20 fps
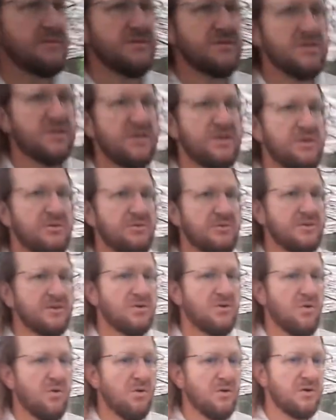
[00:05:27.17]
secure the
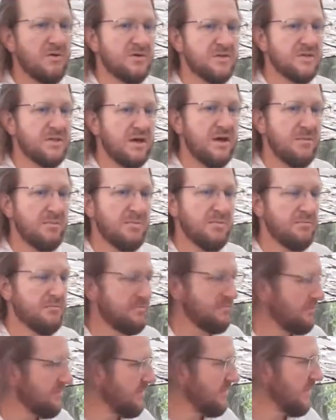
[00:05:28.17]
corners up,
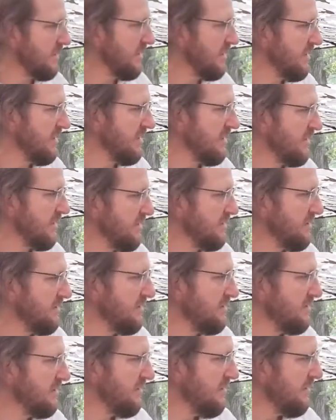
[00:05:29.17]
and
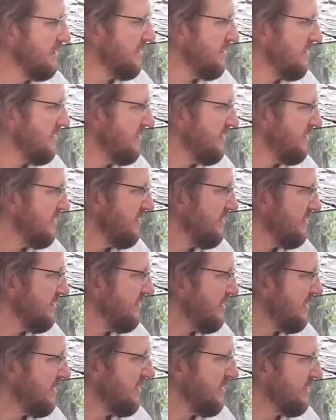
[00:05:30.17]

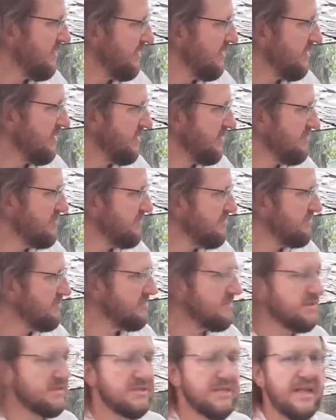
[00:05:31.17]
then you
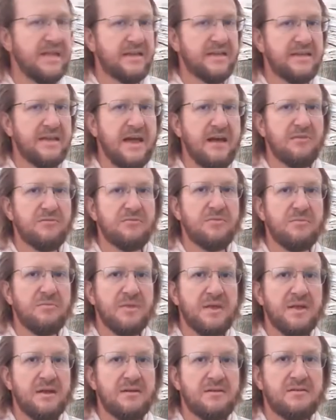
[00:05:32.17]
stake it down from
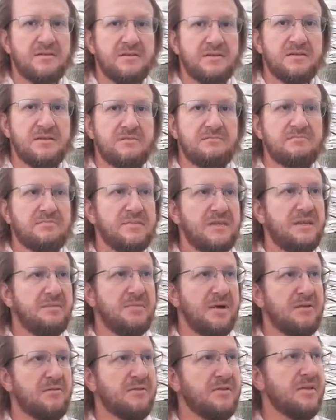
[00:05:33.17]
there to
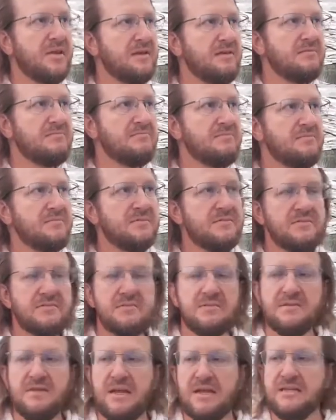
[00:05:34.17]
keep everything
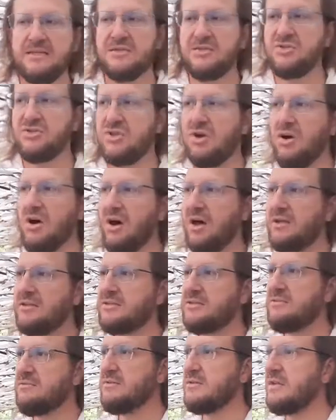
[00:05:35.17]
nice and taut
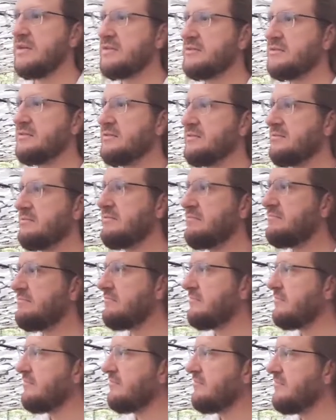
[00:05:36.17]
so it doesn't
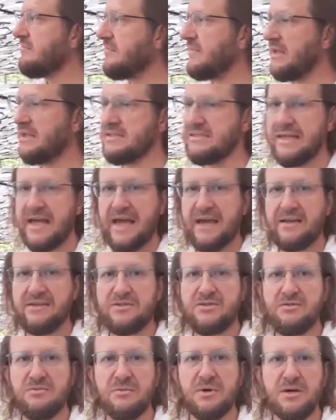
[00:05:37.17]
sag
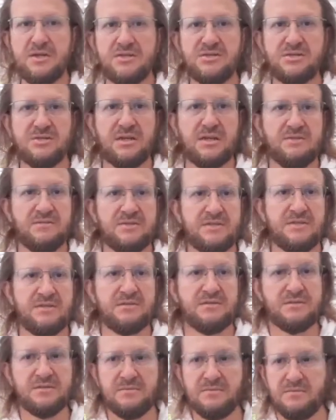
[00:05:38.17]
too much. Gives
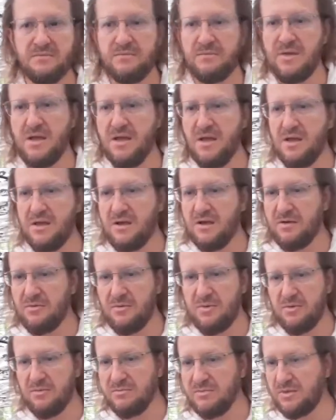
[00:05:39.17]
you some
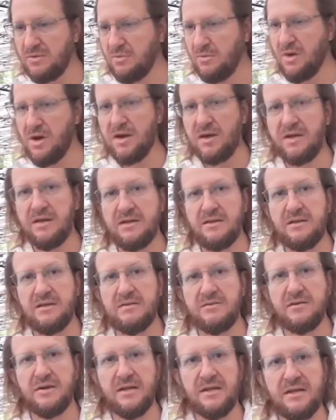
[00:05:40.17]
room to walk in
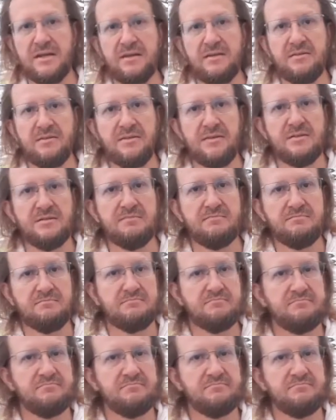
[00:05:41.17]
underneath and